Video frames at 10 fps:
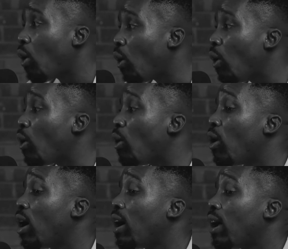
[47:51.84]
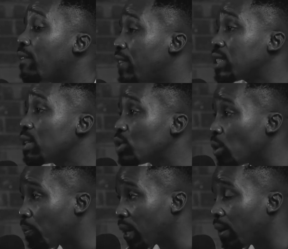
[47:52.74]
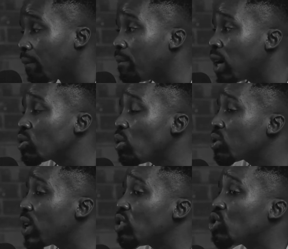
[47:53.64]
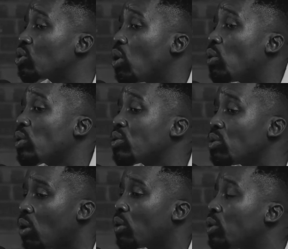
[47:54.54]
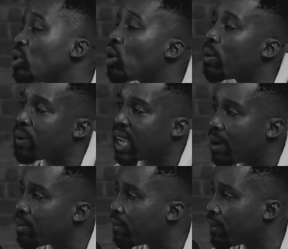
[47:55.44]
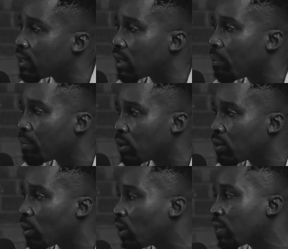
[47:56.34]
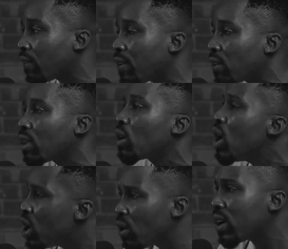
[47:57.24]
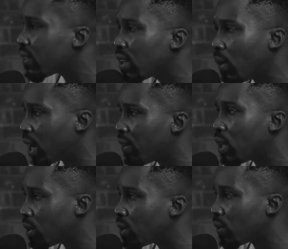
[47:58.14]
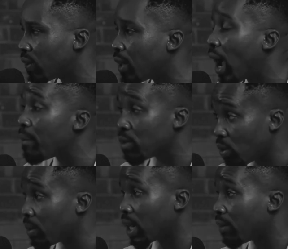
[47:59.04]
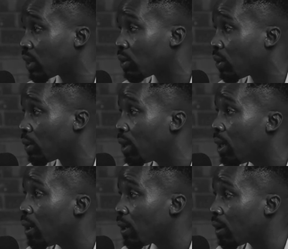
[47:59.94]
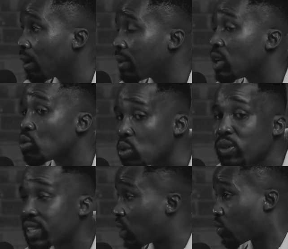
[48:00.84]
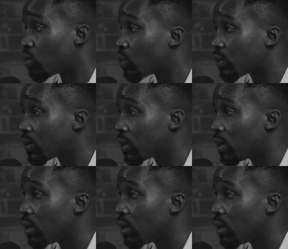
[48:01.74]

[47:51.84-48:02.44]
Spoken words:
or a victim to be must also ensure you don't become the first abuser, because the first thing you're going to say whatever you need to say. I'm human after all. You know what I mean? Rules are rules,